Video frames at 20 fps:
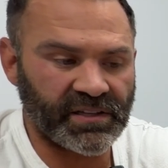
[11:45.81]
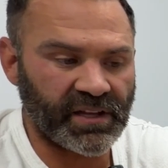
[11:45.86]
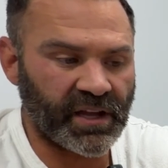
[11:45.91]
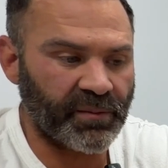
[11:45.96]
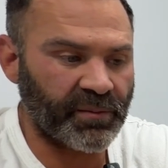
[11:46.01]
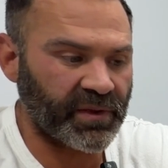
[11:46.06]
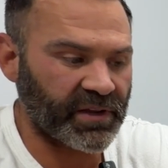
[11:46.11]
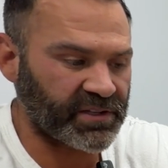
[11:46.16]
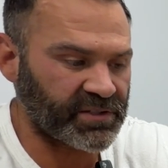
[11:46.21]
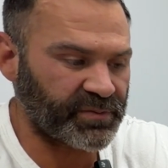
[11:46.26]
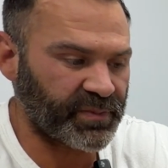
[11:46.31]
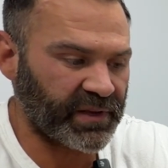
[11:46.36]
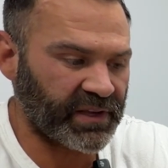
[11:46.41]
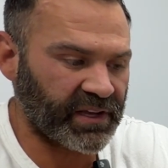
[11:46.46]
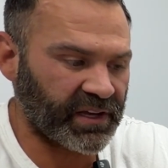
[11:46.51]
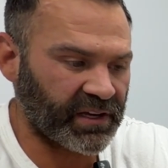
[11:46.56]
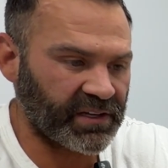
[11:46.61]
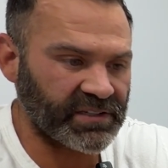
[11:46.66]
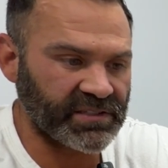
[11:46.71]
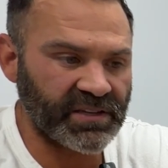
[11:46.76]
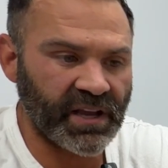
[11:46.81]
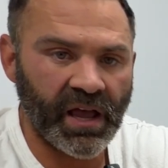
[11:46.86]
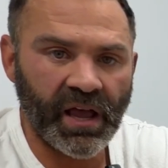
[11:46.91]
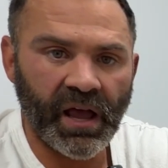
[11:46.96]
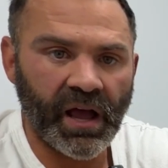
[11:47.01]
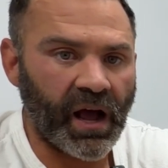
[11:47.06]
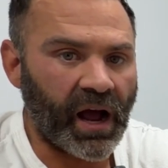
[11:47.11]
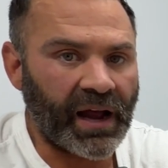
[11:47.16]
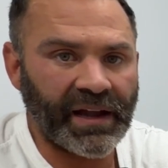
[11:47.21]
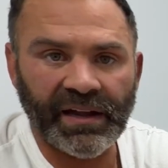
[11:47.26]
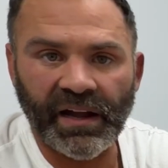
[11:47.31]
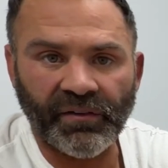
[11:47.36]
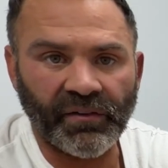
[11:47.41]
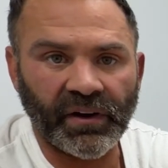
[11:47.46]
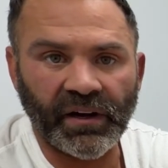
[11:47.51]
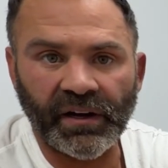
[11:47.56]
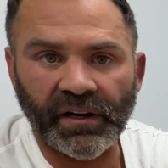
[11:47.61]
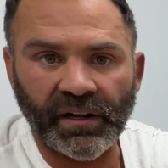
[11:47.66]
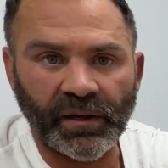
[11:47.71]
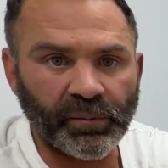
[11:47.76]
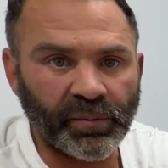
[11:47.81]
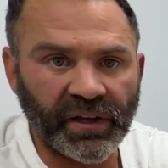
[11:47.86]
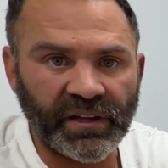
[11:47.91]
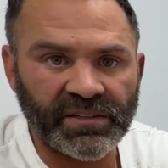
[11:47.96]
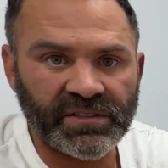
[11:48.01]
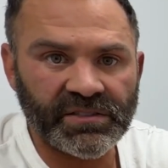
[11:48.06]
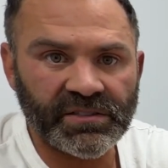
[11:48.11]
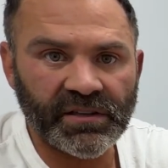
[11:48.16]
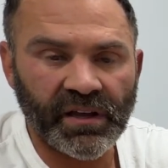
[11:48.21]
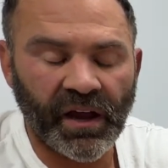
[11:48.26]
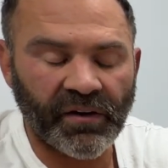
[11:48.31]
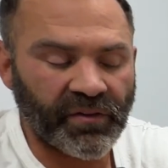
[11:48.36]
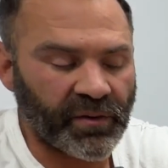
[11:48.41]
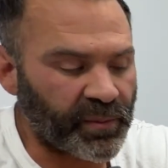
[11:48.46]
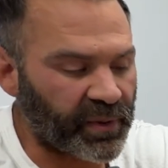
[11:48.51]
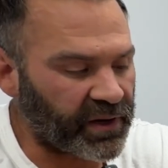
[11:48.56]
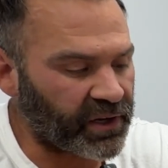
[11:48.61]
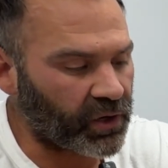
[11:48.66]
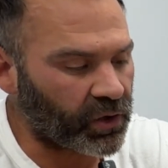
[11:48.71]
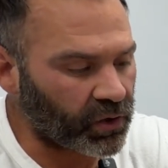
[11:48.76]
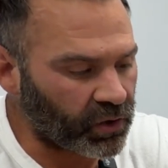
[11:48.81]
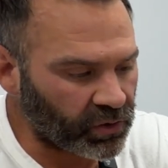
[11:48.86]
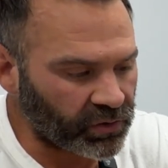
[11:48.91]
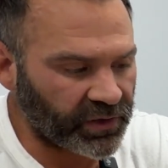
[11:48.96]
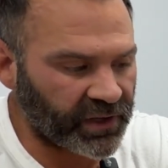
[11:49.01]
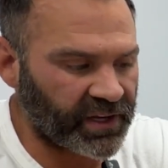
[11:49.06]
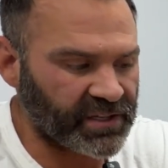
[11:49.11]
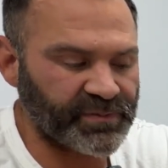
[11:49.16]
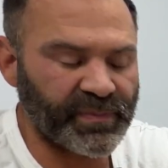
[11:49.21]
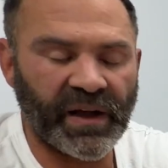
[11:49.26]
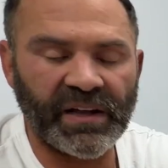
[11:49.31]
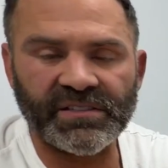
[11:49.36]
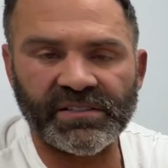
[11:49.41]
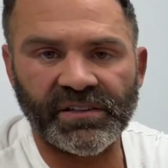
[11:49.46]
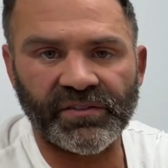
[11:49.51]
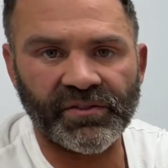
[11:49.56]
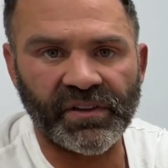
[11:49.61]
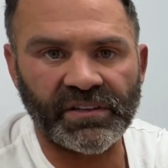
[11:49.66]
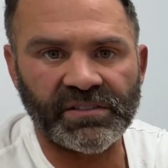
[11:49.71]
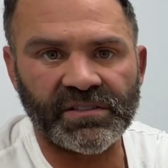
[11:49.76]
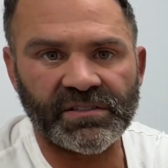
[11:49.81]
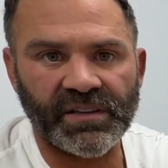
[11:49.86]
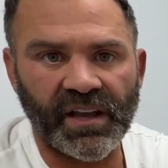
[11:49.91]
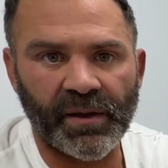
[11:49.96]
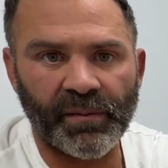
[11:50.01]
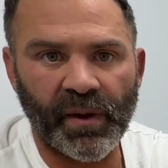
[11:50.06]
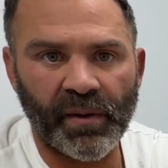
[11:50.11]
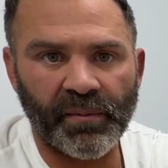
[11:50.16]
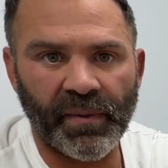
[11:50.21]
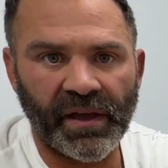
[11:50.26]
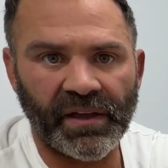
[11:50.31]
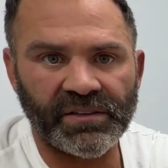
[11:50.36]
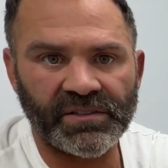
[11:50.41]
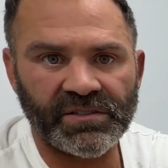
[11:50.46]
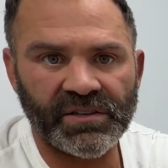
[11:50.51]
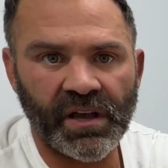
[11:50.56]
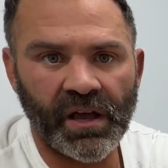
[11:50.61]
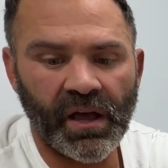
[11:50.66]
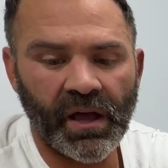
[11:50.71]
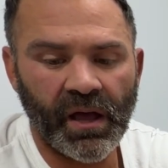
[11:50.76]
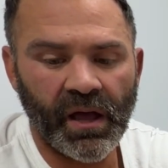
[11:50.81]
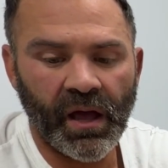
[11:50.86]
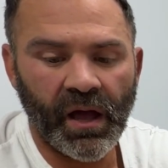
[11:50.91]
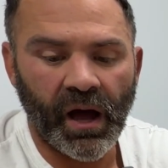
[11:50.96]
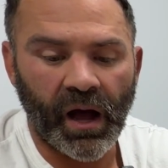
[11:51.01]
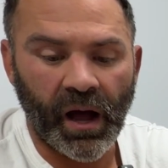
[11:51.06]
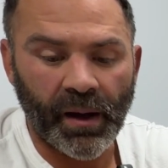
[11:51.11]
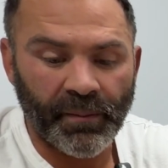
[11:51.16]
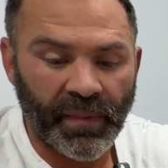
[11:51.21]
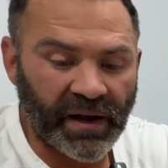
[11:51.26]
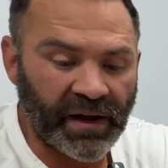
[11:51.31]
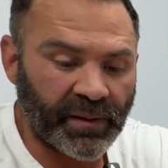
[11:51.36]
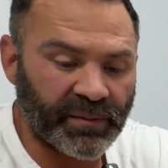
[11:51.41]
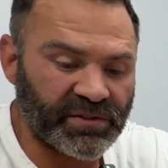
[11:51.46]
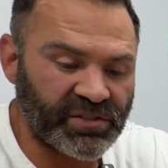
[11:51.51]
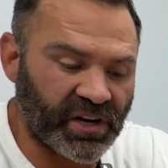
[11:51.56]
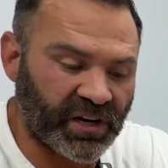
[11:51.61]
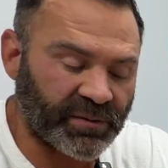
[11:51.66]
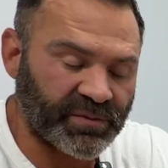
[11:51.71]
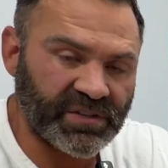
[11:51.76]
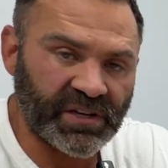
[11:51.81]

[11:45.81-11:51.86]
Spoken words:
to them is because I never get any complaints. Everybody only has positive things to say about Maze. My name is Jacob